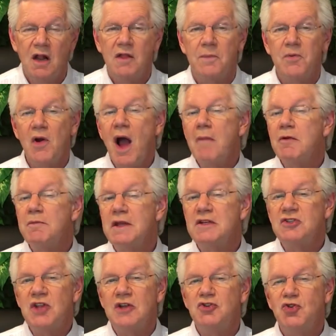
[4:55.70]
The problem
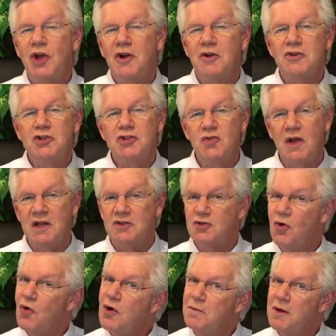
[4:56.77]
is they trigger stress
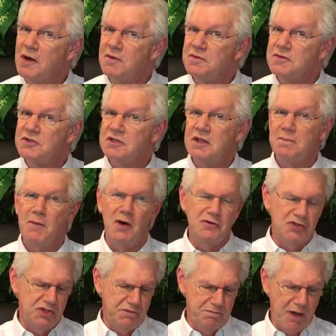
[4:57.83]
hormones. The
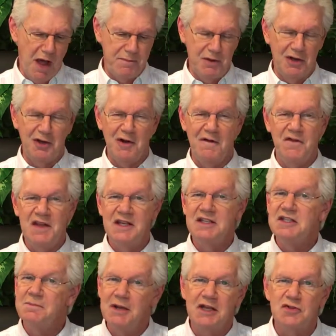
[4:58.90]
most popular of these,
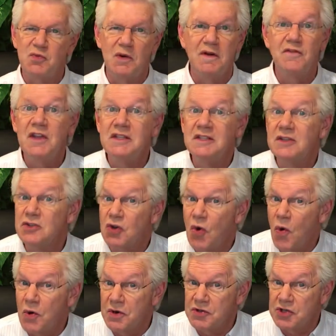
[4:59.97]
the biggest one of these, is
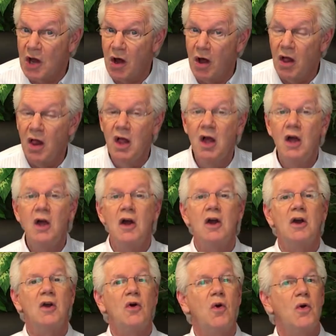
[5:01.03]
cortisol.
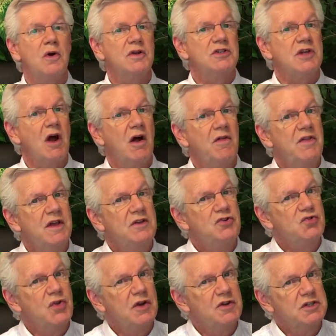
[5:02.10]
Cortisol then
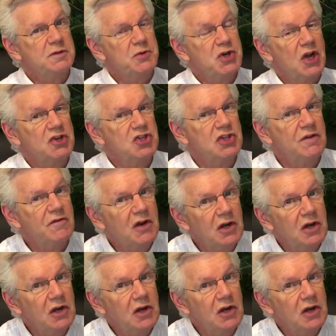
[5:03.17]
triggers the production of